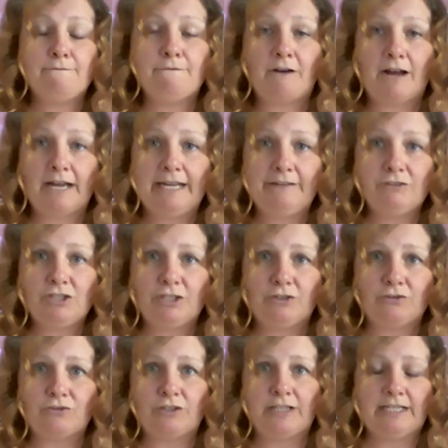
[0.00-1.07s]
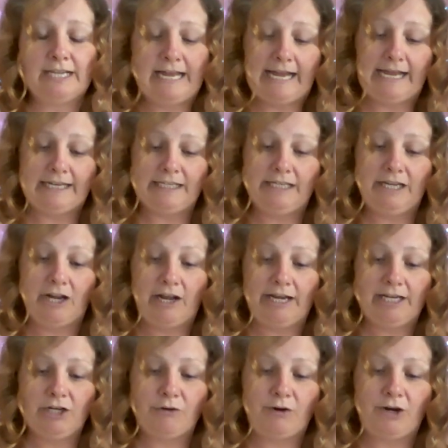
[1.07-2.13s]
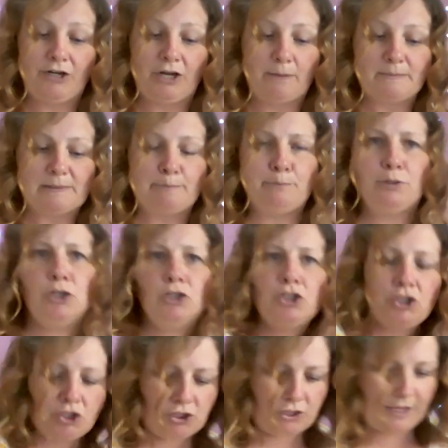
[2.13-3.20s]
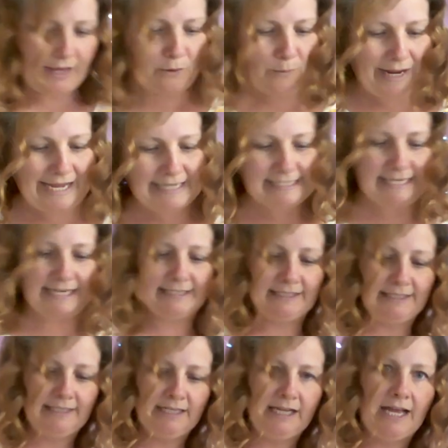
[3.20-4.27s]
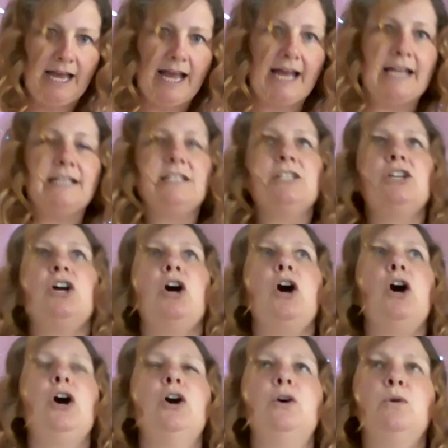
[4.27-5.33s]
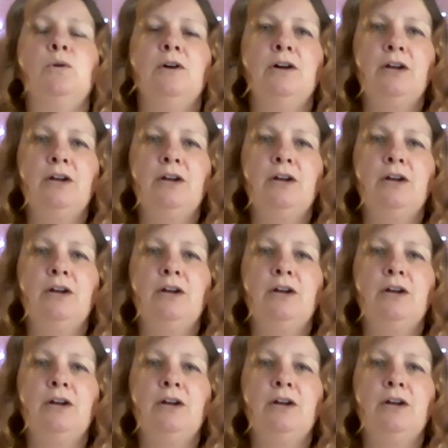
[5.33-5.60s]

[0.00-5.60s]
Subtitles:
Five children and nine grown-ups pushed their ways in, and oh,